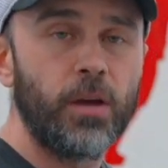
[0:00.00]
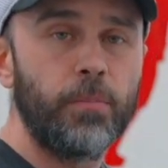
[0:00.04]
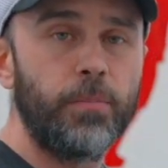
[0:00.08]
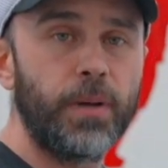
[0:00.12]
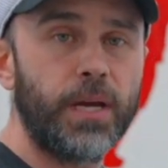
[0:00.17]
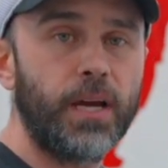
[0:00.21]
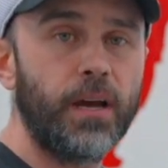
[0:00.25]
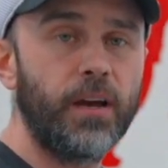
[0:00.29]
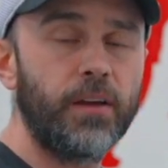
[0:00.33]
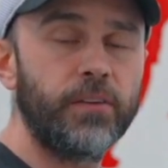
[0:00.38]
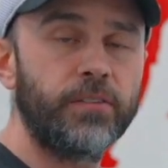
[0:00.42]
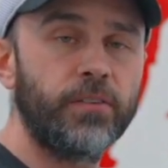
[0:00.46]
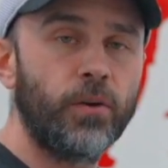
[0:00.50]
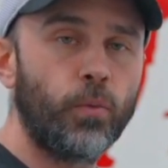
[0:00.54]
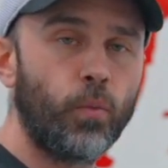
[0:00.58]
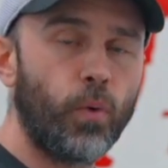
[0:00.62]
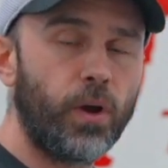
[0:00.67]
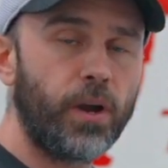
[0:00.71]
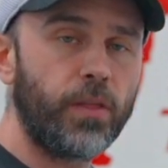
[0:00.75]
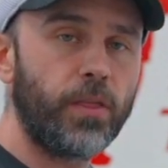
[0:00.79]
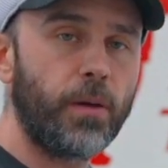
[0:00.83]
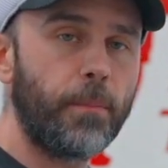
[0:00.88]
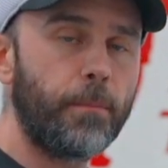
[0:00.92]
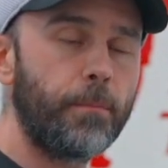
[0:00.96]
because
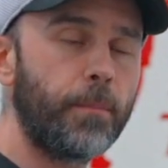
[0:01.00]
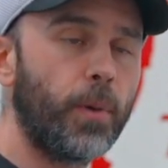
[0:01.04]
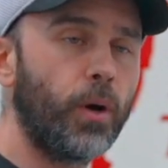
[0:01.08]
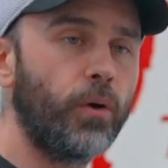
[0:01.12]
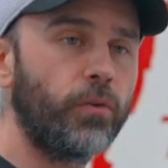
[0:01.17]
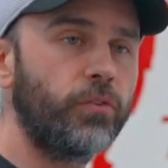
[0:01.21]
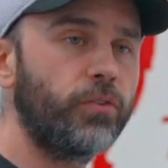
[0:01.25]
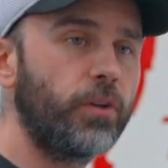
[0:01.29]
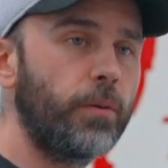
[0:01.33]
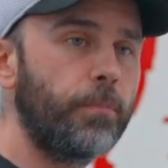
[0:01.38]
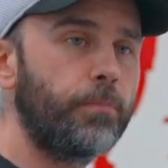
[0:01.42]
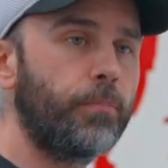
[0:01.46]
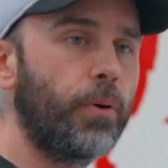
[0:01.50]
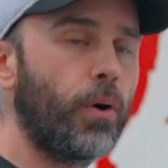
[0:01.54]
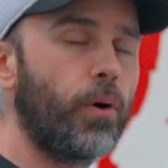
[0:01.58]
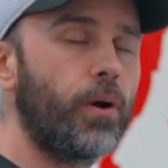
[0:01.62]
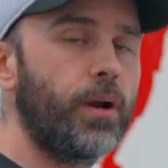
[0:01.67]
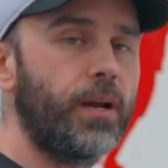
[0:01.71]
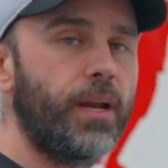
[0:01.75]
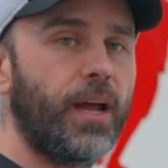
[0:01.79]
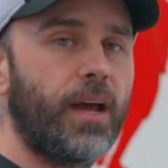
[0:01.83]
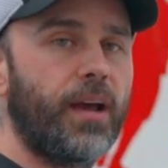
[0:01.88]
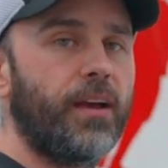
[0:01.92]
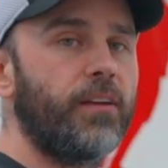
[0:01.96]
one of the most
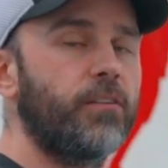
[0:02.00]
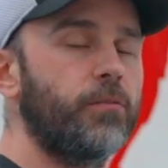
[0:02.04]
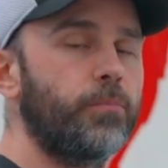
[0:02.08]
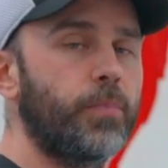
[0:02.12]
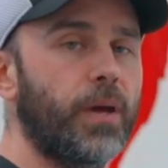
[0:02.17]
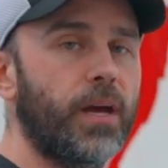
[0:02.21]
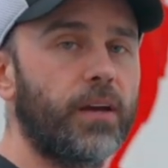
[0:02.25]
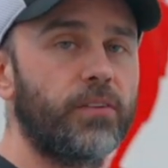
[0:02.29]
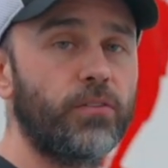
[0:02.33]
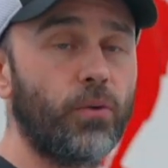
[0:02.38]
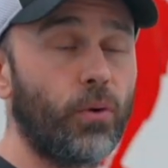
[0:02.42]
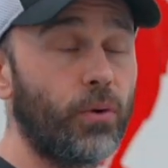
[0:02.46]
important aspects,